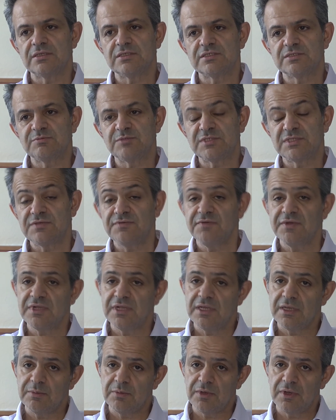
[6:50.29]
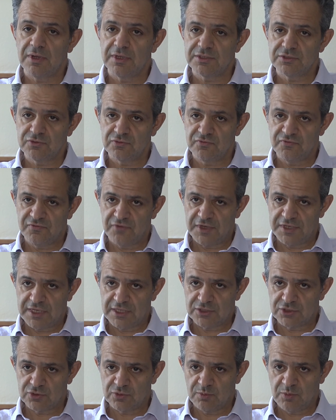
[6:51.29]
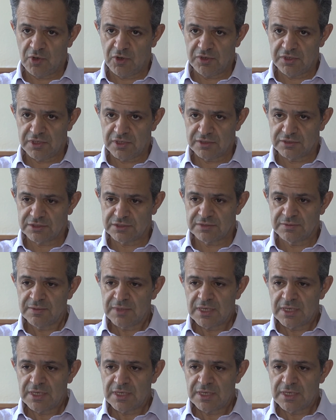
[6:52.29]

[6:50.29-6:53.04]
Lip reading: specifically applied to financial markets.